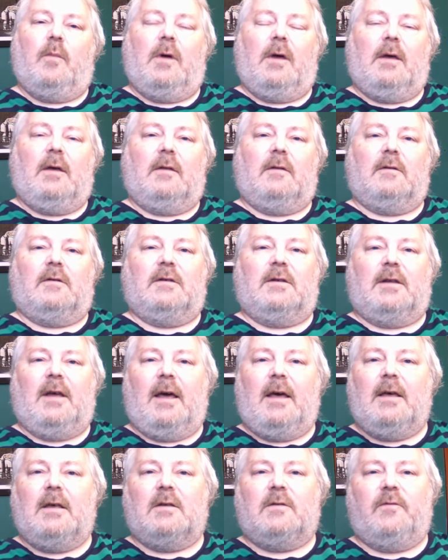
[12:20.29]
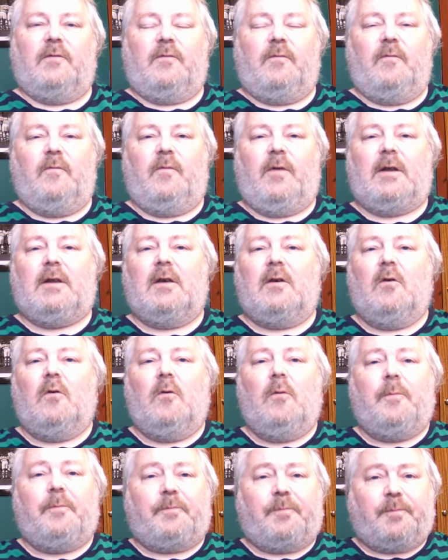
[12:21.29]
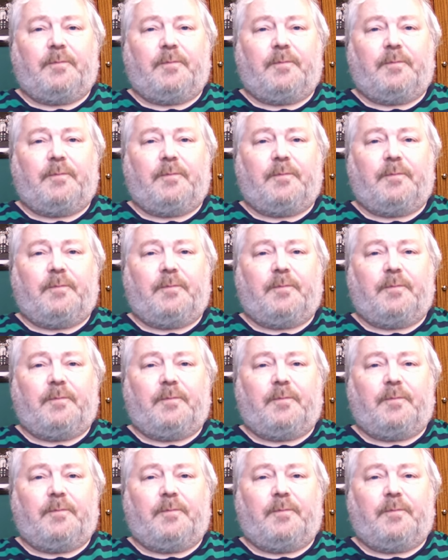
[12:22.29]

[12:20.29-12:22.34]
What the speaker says: in today's video,